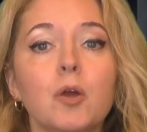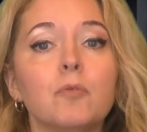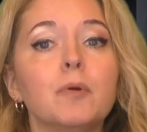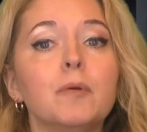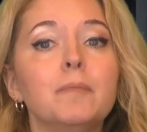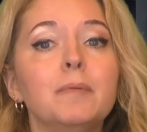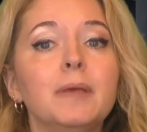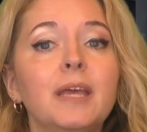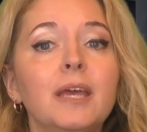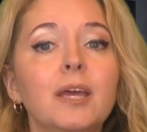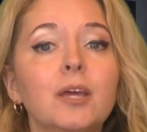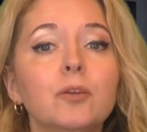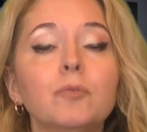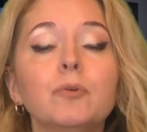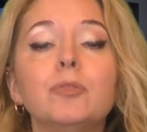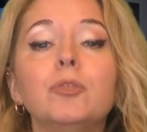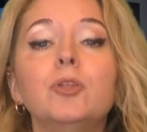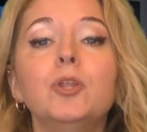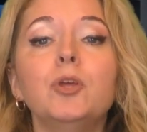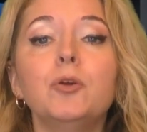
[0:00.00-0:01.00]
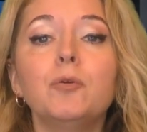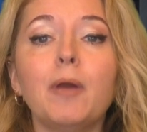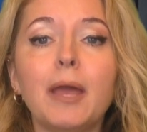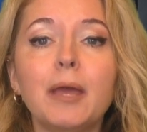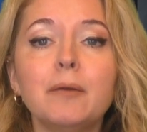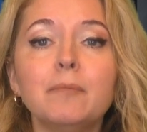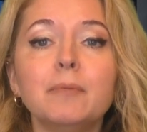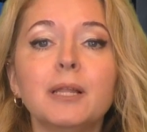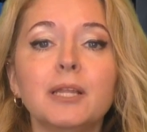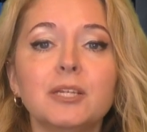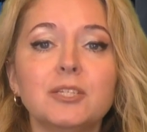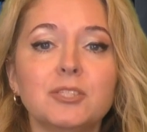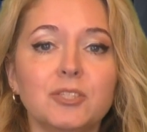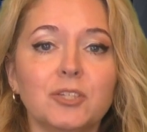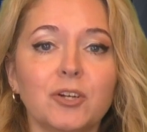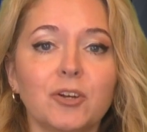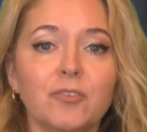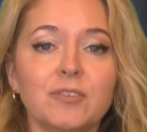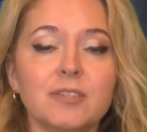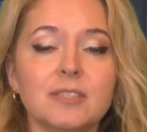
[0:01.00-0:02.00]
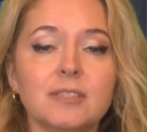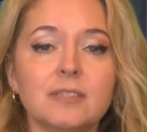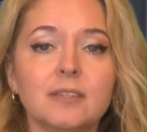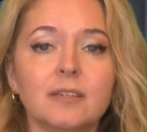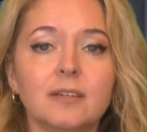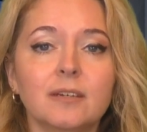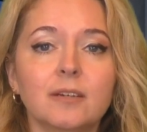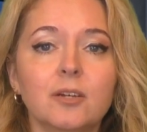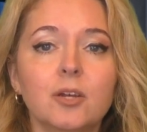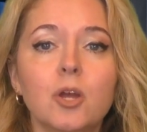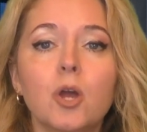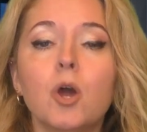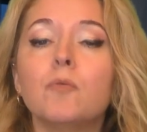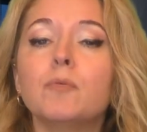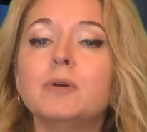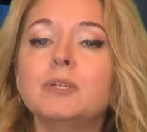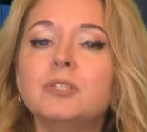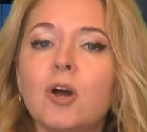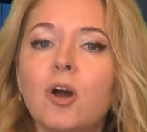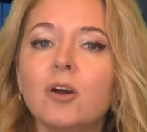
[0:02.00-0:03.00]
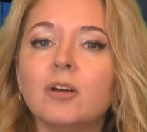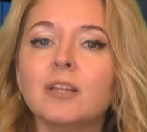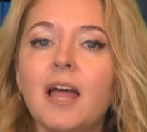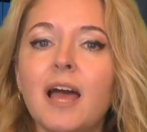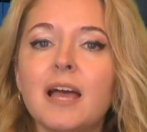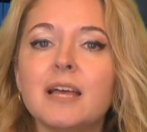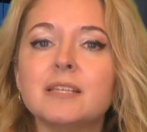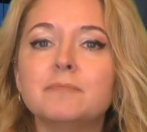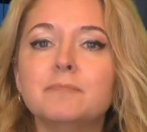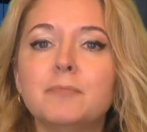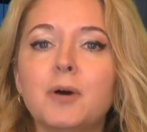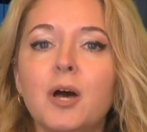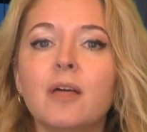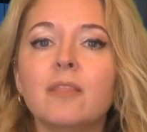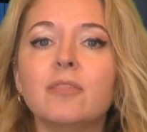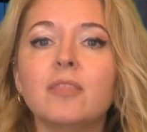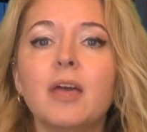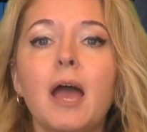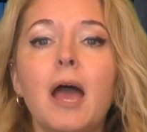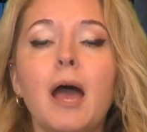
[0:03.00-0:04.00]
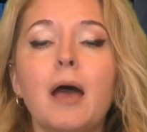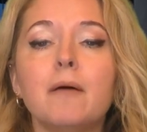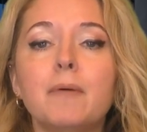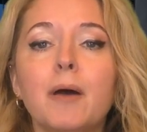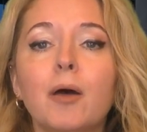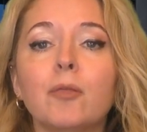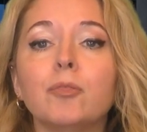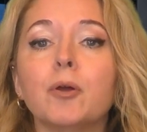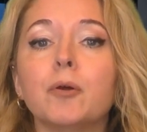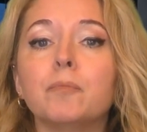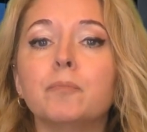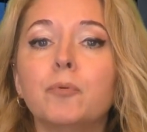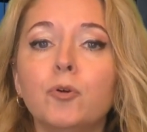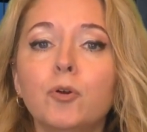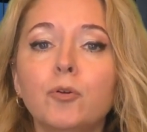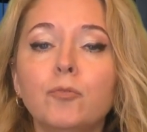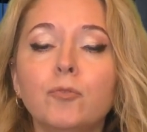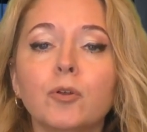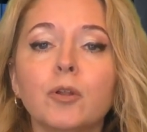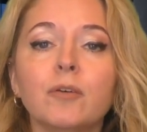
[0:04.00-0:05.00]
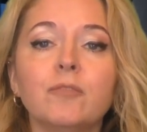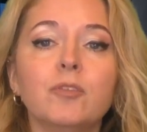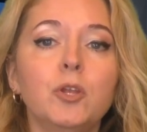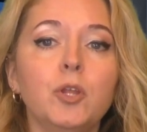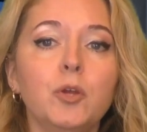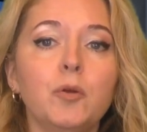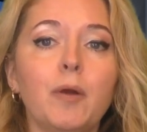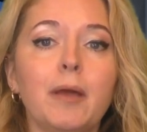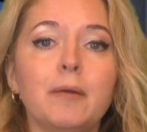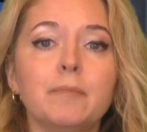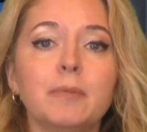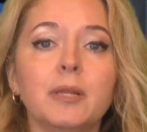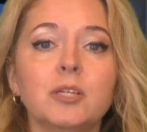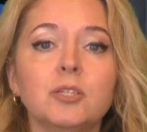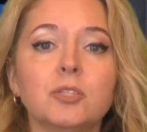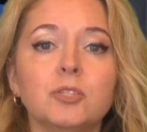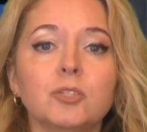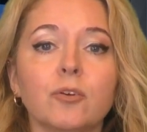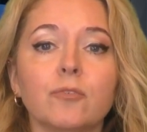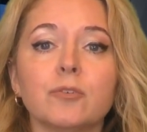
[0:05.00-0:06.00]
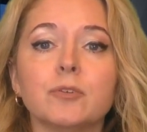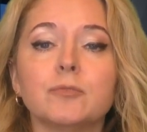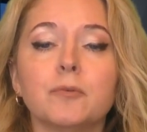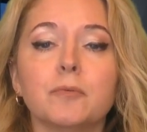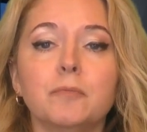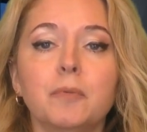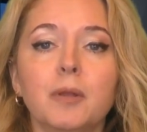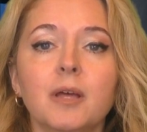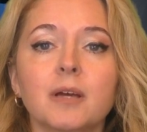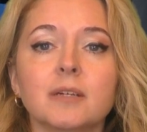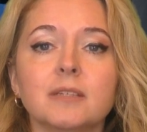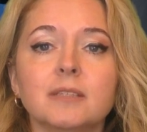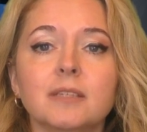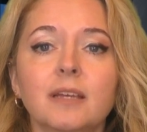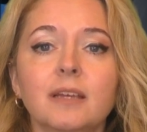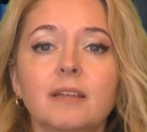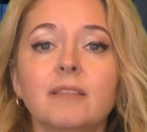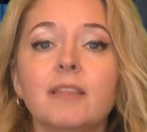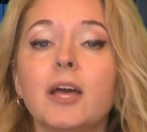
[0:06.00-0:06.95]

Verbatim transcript: We begin with the new ambulance service. We talked last month about the approval of the new ambulance service for Biloxi.